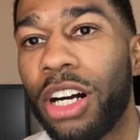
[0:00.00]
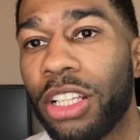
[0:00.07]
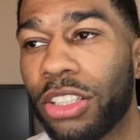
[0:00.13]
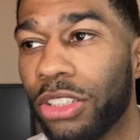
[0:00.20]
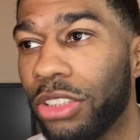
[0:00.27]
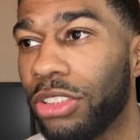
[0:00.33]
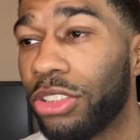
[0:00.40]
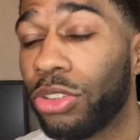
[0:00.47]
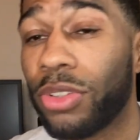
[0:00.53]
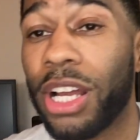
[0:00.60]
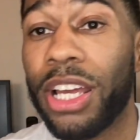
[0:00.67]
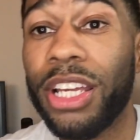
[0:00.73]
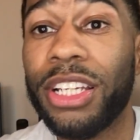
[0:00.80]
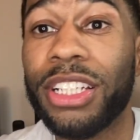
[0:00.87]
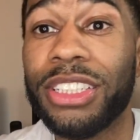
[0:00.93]
others so
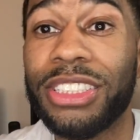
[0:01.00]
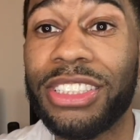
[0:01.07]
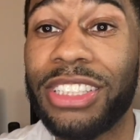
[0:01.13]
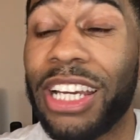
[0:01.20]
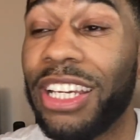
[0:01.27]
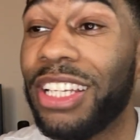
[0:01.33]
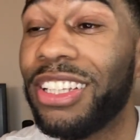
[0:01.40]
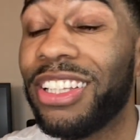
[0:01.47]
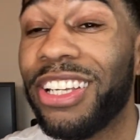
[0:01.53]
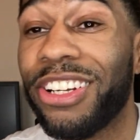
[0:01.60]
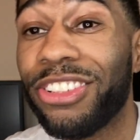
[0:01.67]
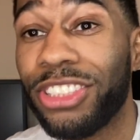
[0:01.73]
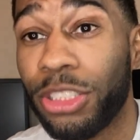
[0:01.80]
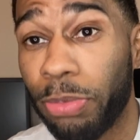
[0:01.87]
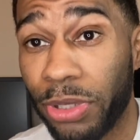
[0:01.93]
that it can stay in their
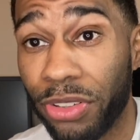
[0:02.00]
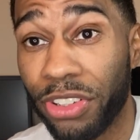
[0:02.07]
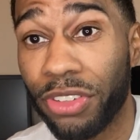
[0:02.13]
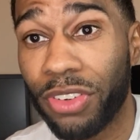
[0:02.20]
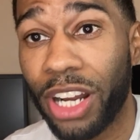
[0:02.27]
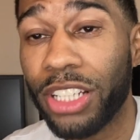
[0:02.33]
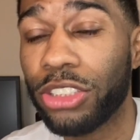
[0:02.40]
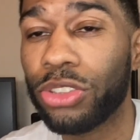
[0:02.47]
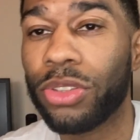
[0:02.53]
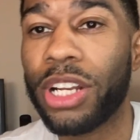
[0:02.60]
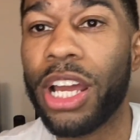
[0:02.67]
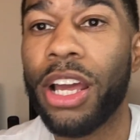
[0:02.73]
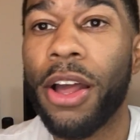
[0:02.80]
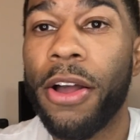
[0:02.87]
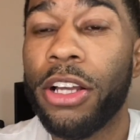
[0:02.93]
spirit right so
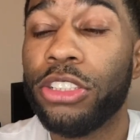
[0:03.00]
that